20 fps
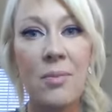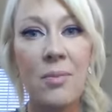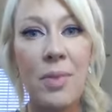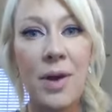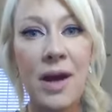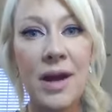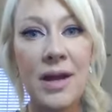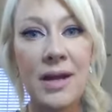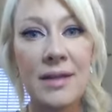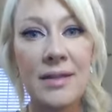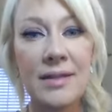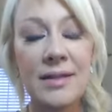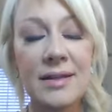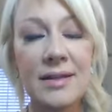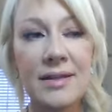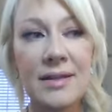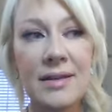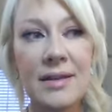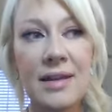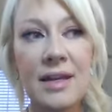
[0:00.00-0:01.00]
But
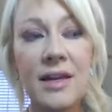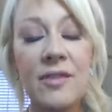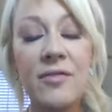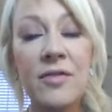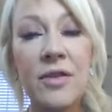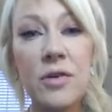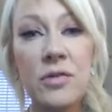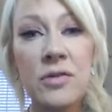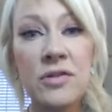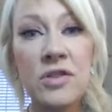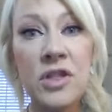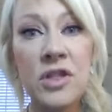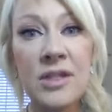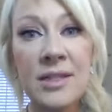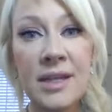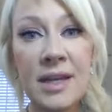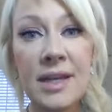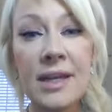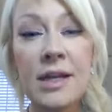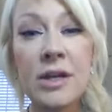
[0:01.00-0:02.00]
if you
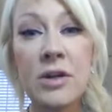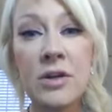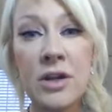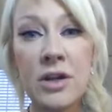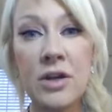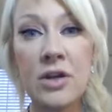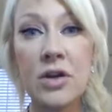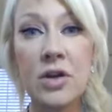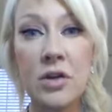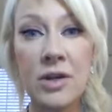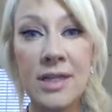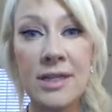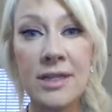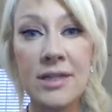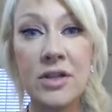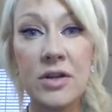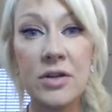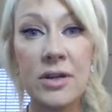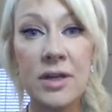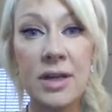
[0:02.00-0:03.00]
just could
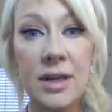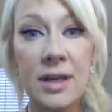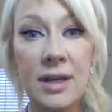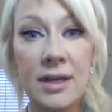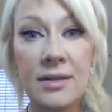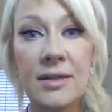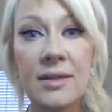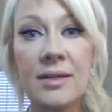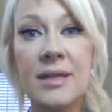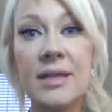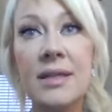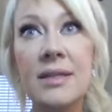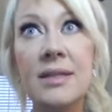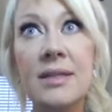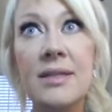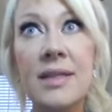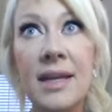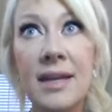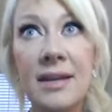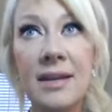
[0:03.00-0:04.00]
increase your NEAT, these
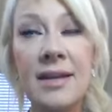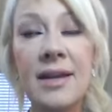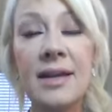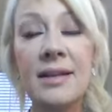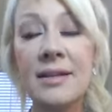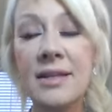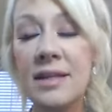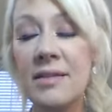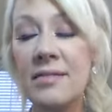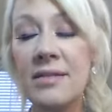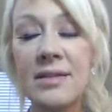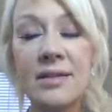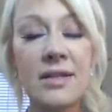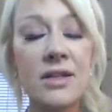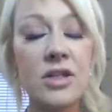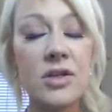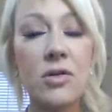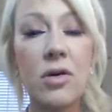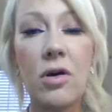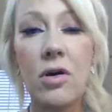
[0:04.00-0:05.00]
daily activities
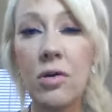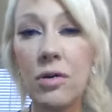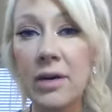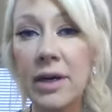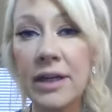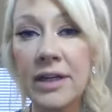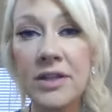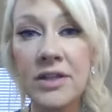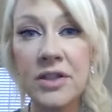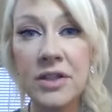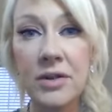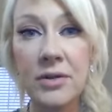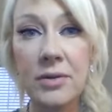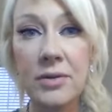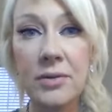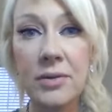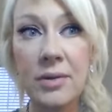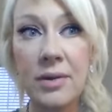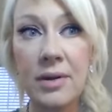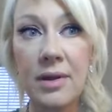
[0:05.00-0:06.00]
that you already
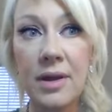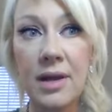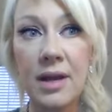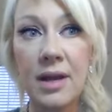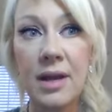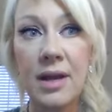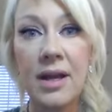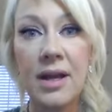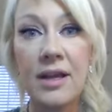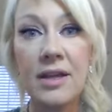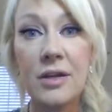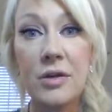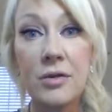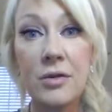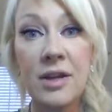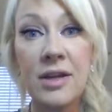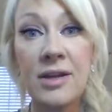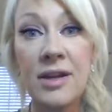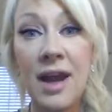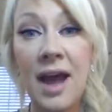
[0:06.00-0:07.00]
do, you
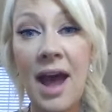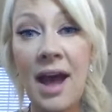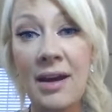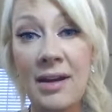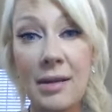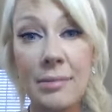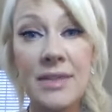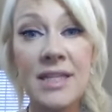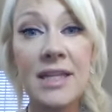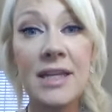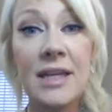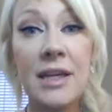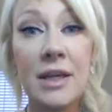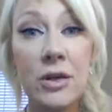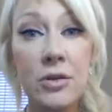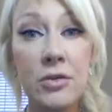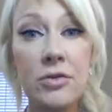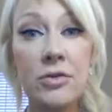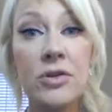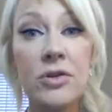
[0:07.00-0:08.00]
can add up to
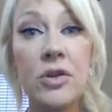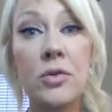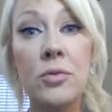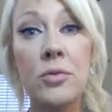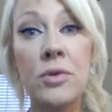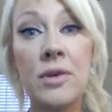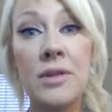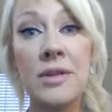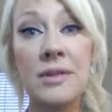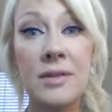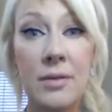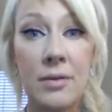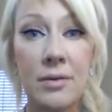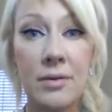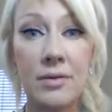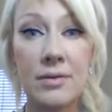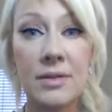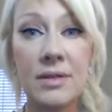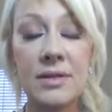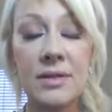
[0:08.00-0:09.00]
huge
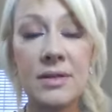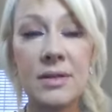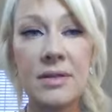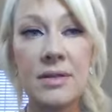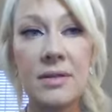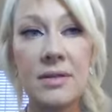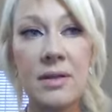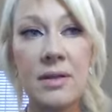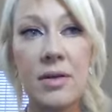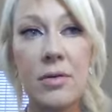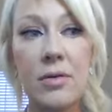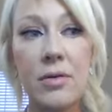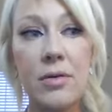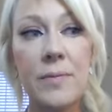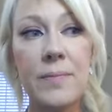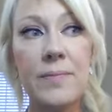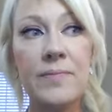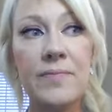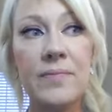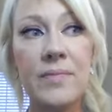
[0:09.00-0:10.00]
results.
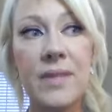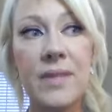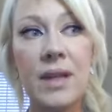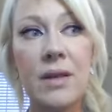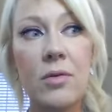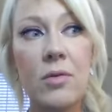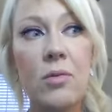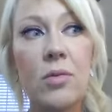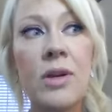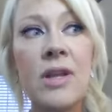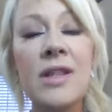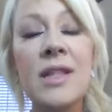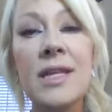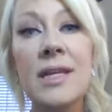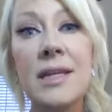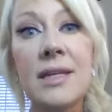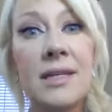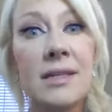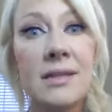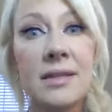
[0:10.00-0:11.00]
So one of
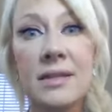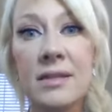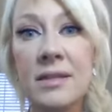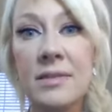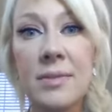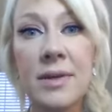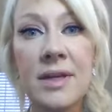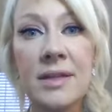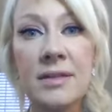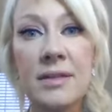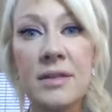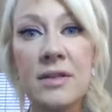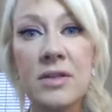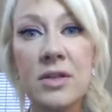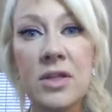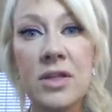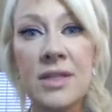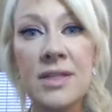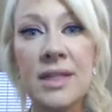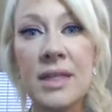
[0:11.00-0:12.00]
the easiest ways to
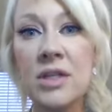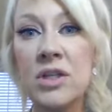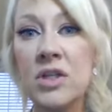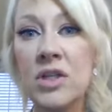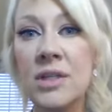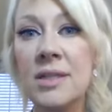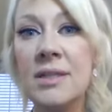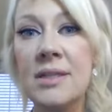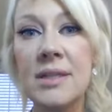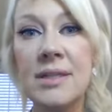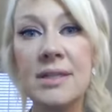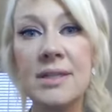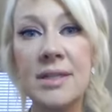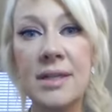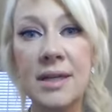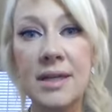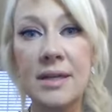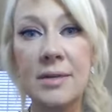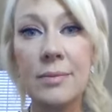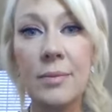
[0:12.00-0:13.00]
do this is just to
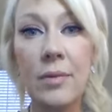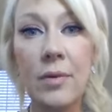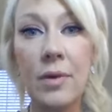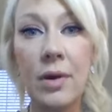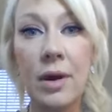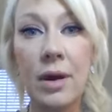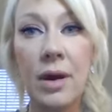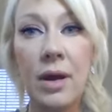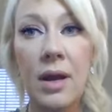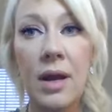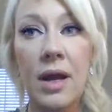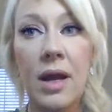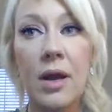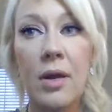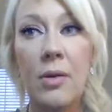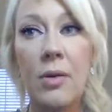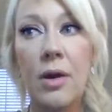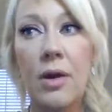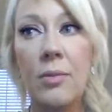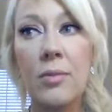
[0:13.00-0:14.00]
stand more.
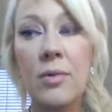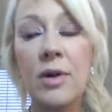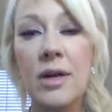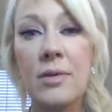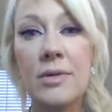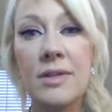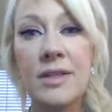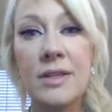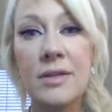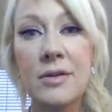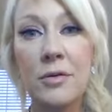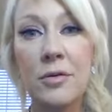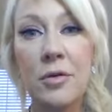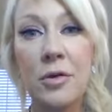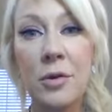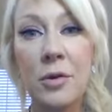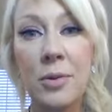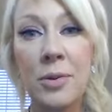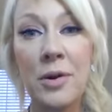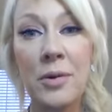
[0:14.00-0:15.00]
When I was in the
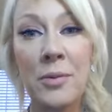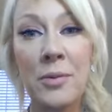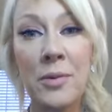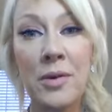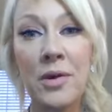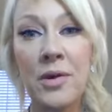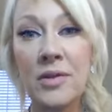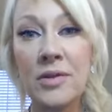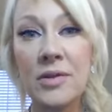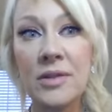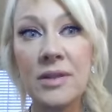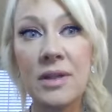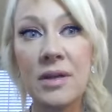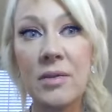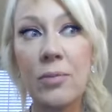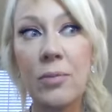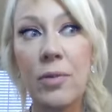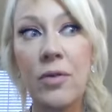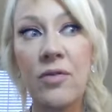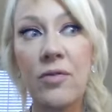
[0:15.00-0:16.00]
corporate world,
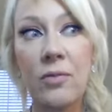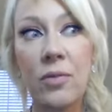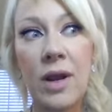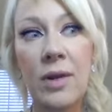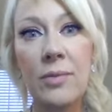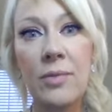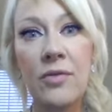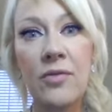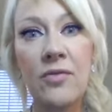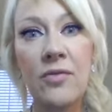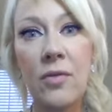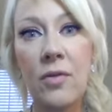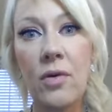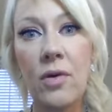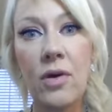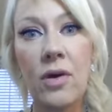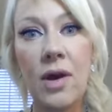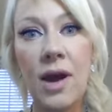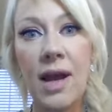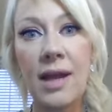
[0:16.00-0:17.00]
right
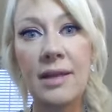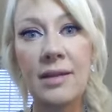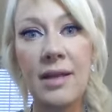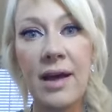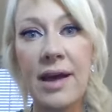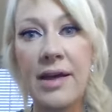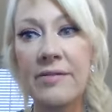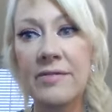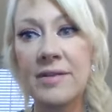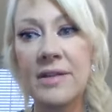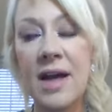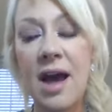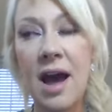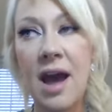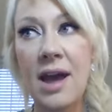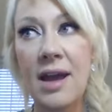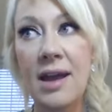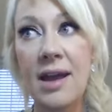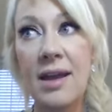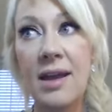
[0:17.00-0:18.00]
before I left,
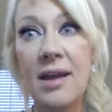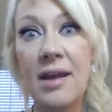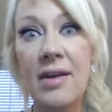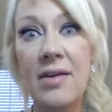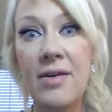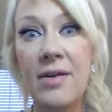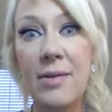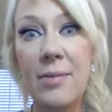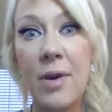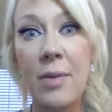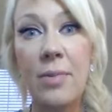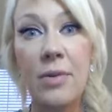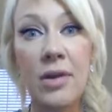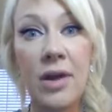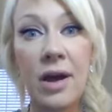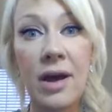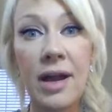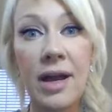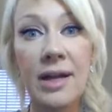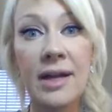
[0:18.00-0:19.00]
I
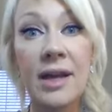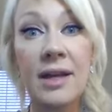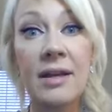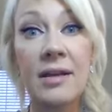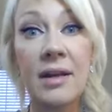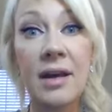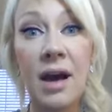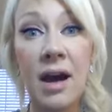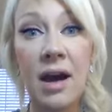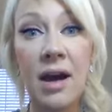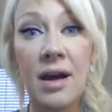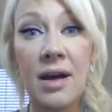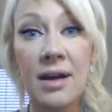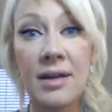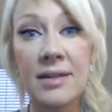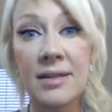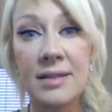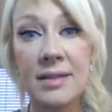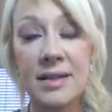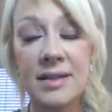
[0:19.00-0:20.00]
applied and
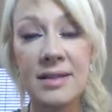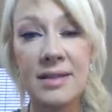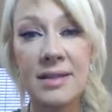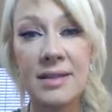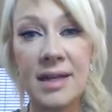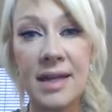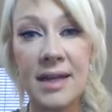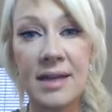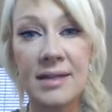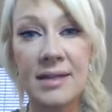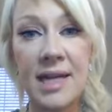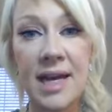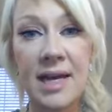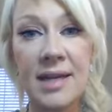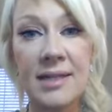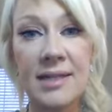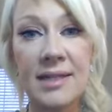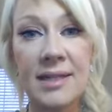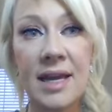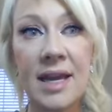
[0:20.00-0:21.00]
got a sit and stand
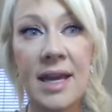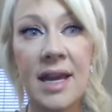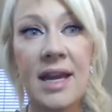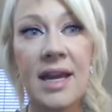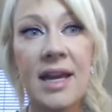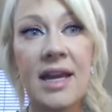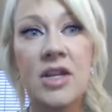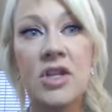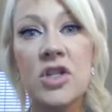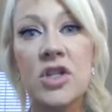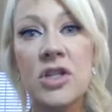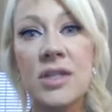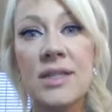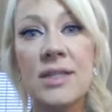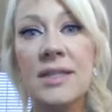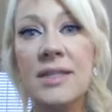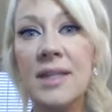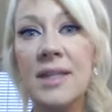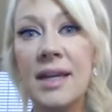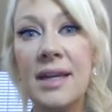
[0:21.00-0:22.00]
desk.
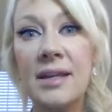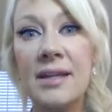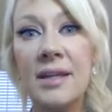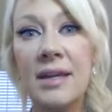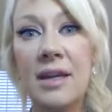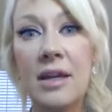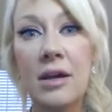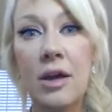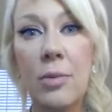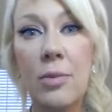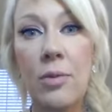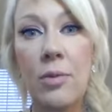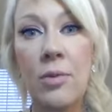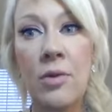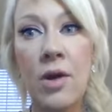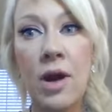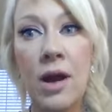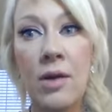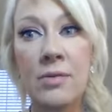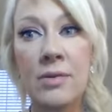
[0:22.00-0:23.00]
Just standing a couple
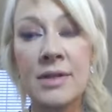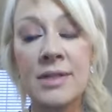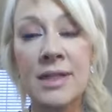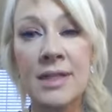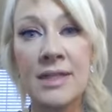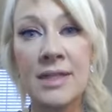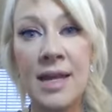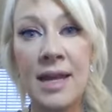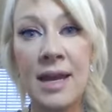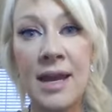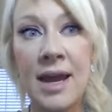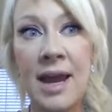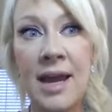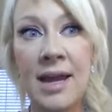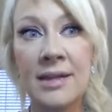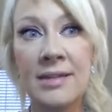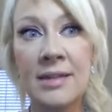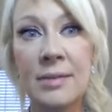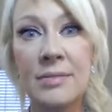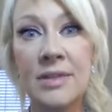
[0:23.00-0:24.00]
more hours a day
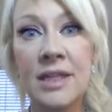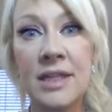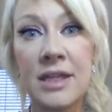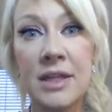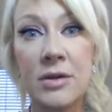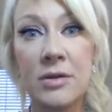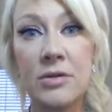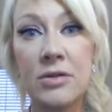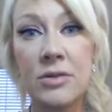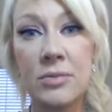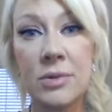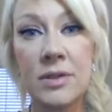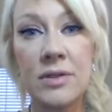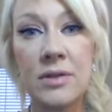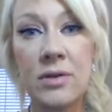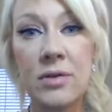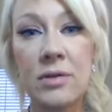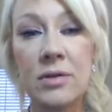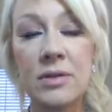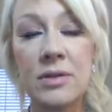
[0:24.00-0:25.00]
adds up to huge
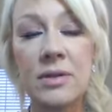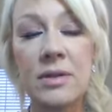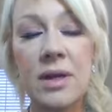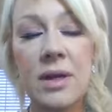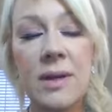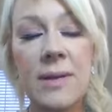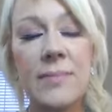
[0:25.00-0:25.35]
results.